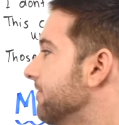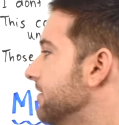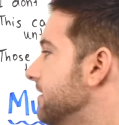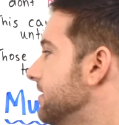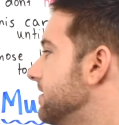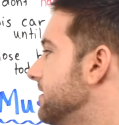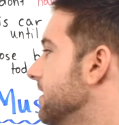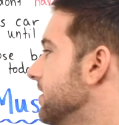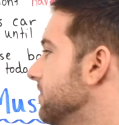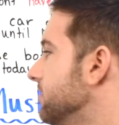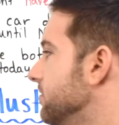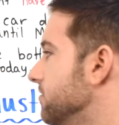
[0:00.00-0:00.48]
to
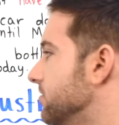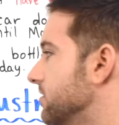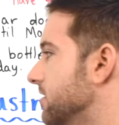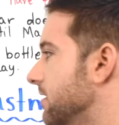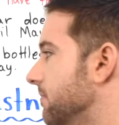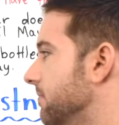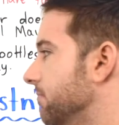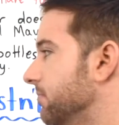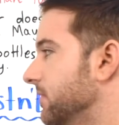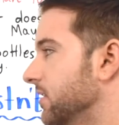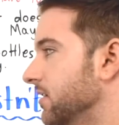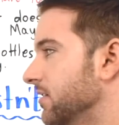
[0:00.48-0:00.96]
tell you
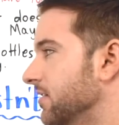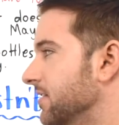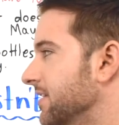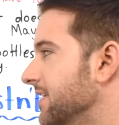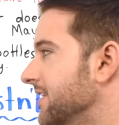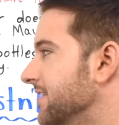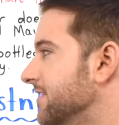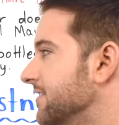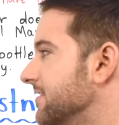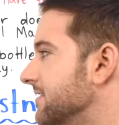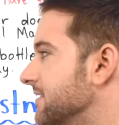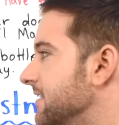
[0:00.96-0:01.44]
something
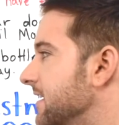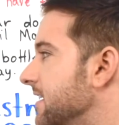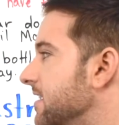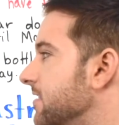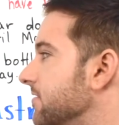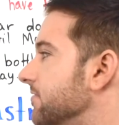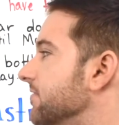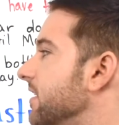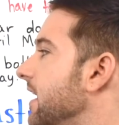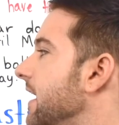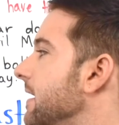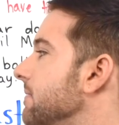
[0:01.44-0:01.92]
instead
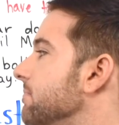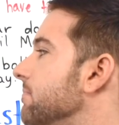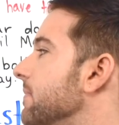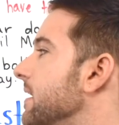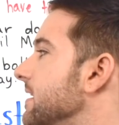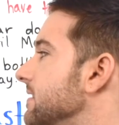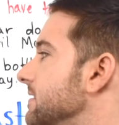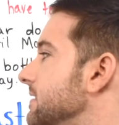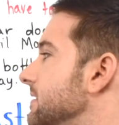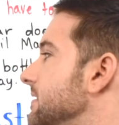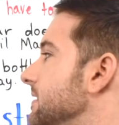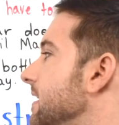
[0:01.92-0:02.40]
of I
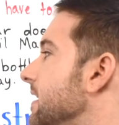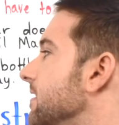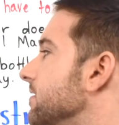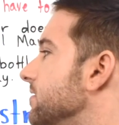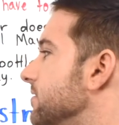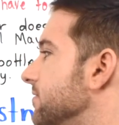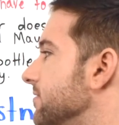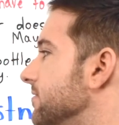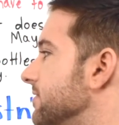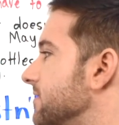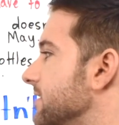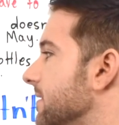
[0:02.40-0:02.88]
must tell
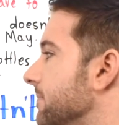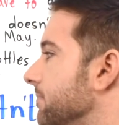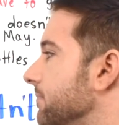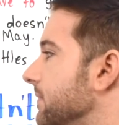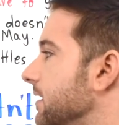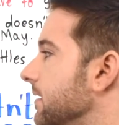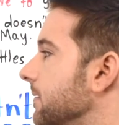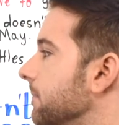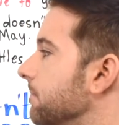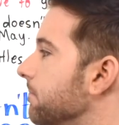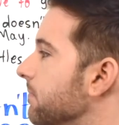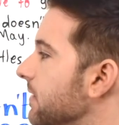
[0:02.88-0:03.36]
you
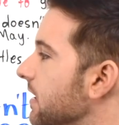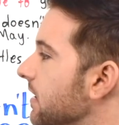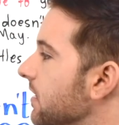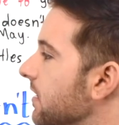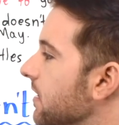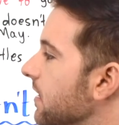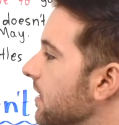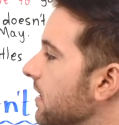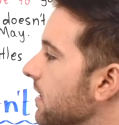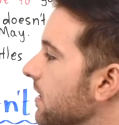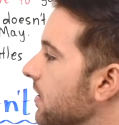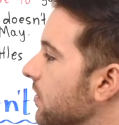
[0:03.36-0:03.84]
something.
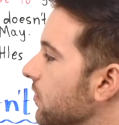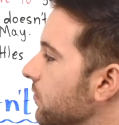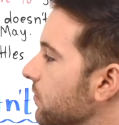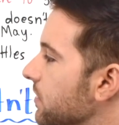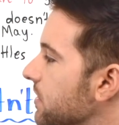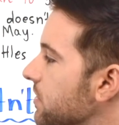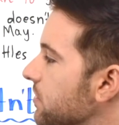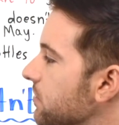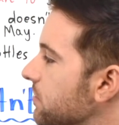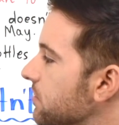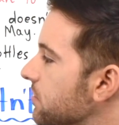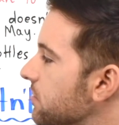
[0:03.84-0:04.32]

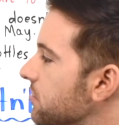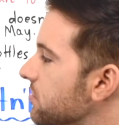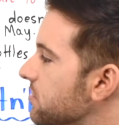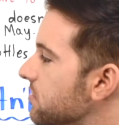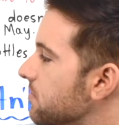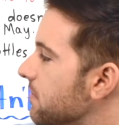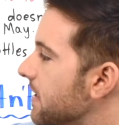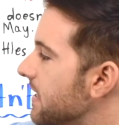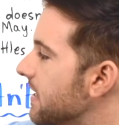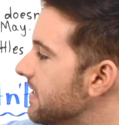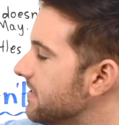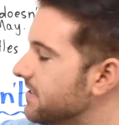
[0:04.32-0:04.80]
When you
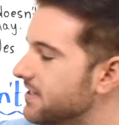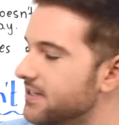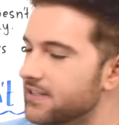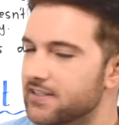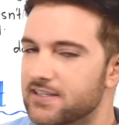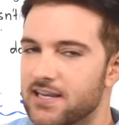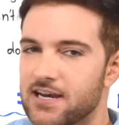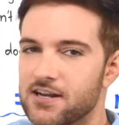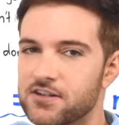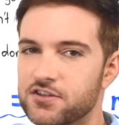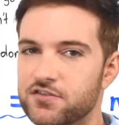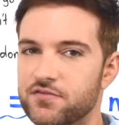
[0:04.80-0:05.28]
use must, it
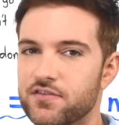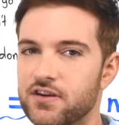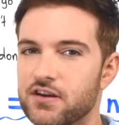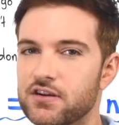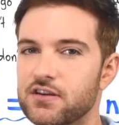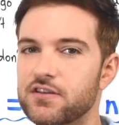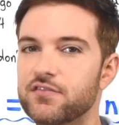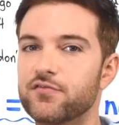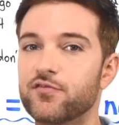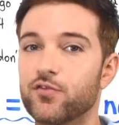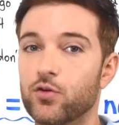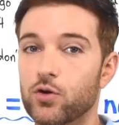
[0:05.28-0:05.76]
sounds
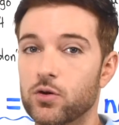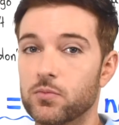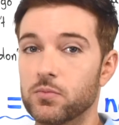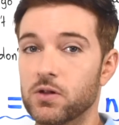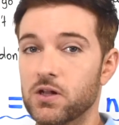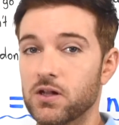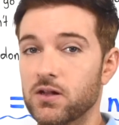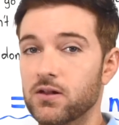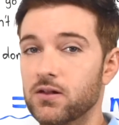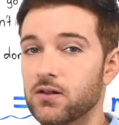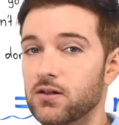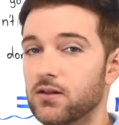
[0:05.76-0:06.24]
very
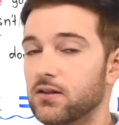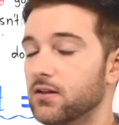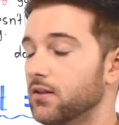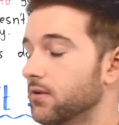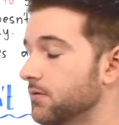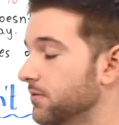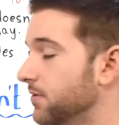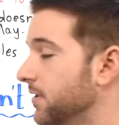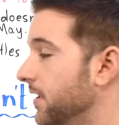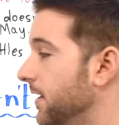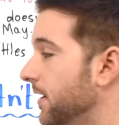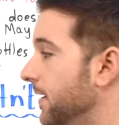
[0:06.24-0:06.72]
formal,
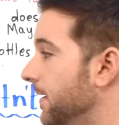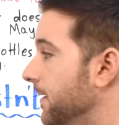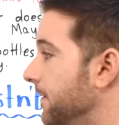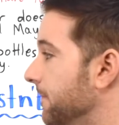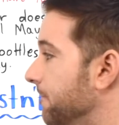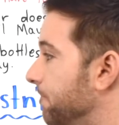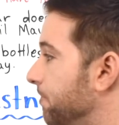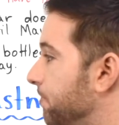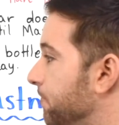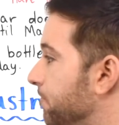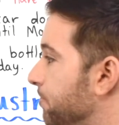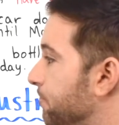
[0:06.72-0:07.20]

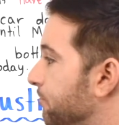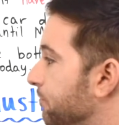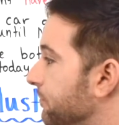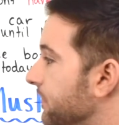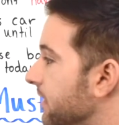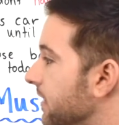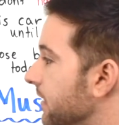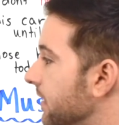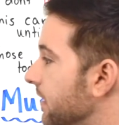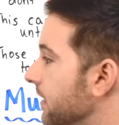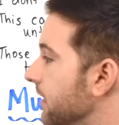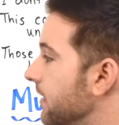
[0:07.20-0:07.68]
okay?
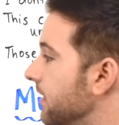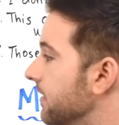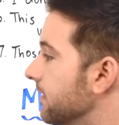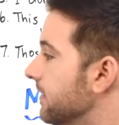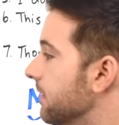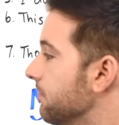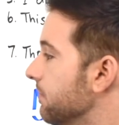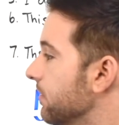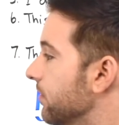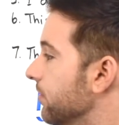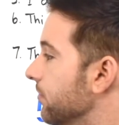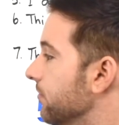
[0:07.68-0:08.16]

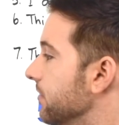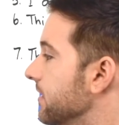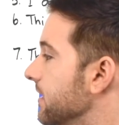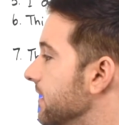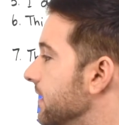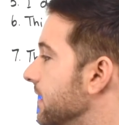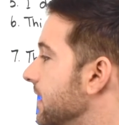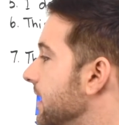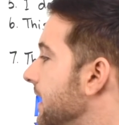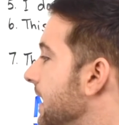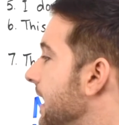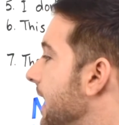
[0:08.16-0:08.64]
Number
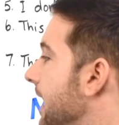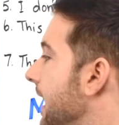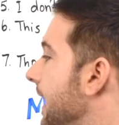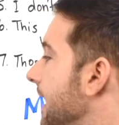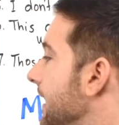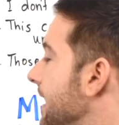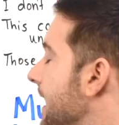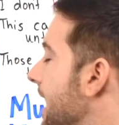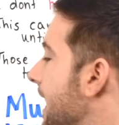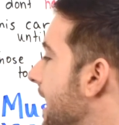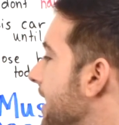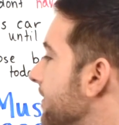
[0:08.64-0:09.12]
three,
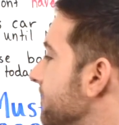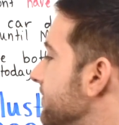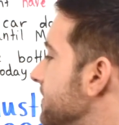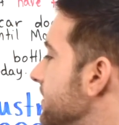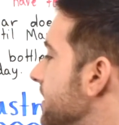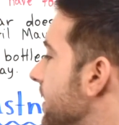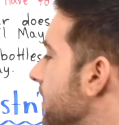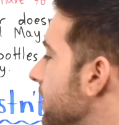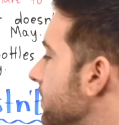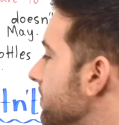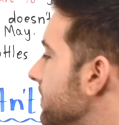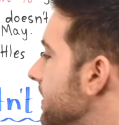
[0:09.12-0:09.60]
I have
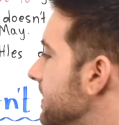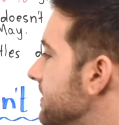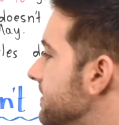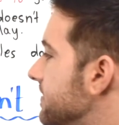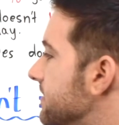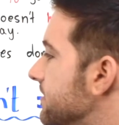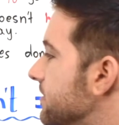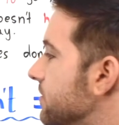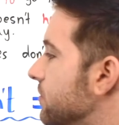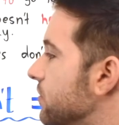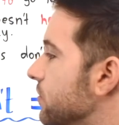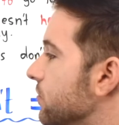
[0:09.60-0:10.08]
to help my
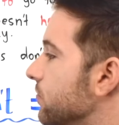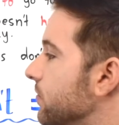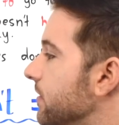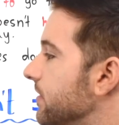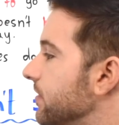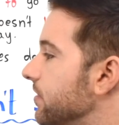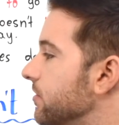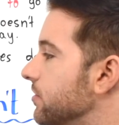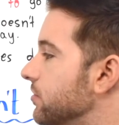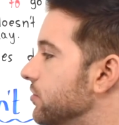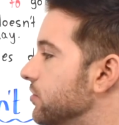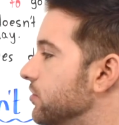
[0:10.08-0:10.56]
sister
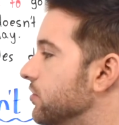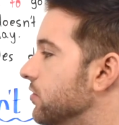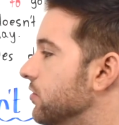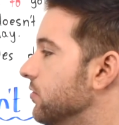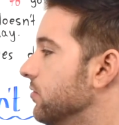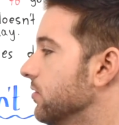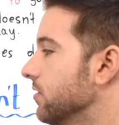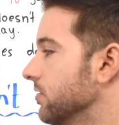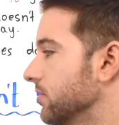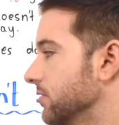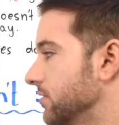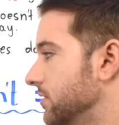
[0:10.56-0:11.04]
with the
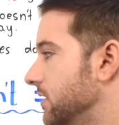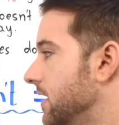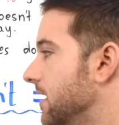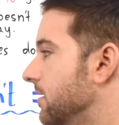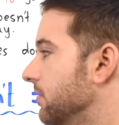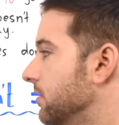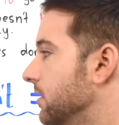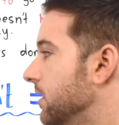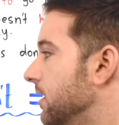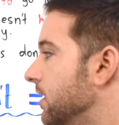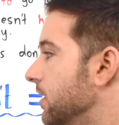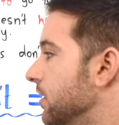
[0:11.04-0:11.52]
chores.
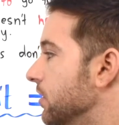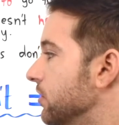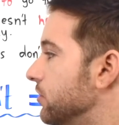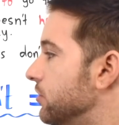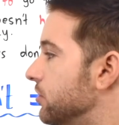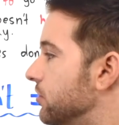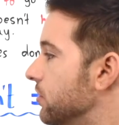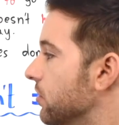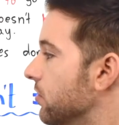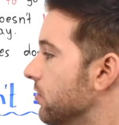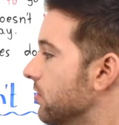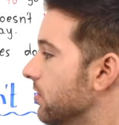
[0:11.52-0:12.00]
Now,
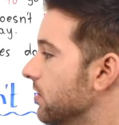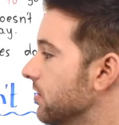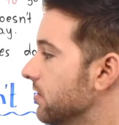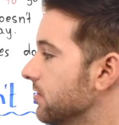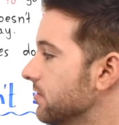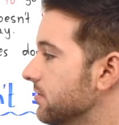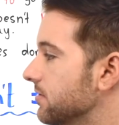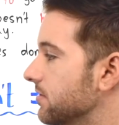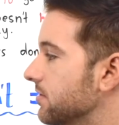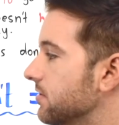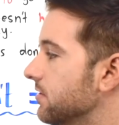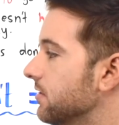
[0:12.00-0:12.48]

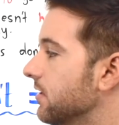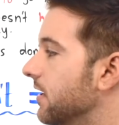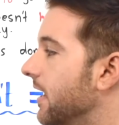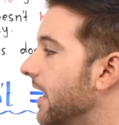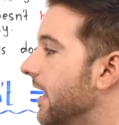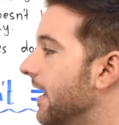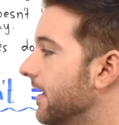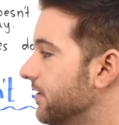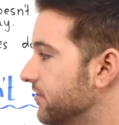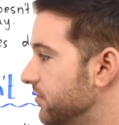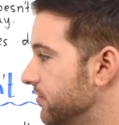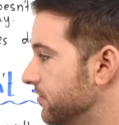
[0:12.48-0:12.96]
chores,
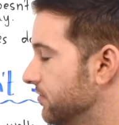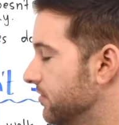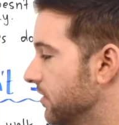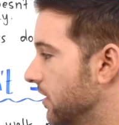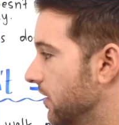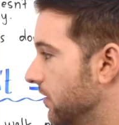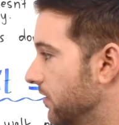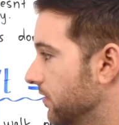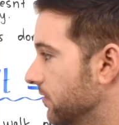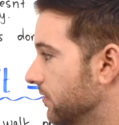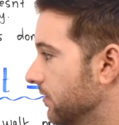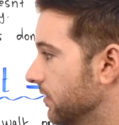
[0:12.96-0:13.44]
as you
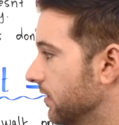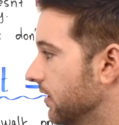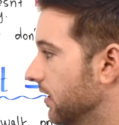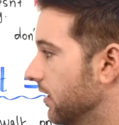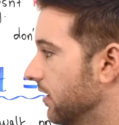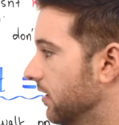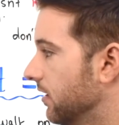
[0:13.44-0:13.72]
know,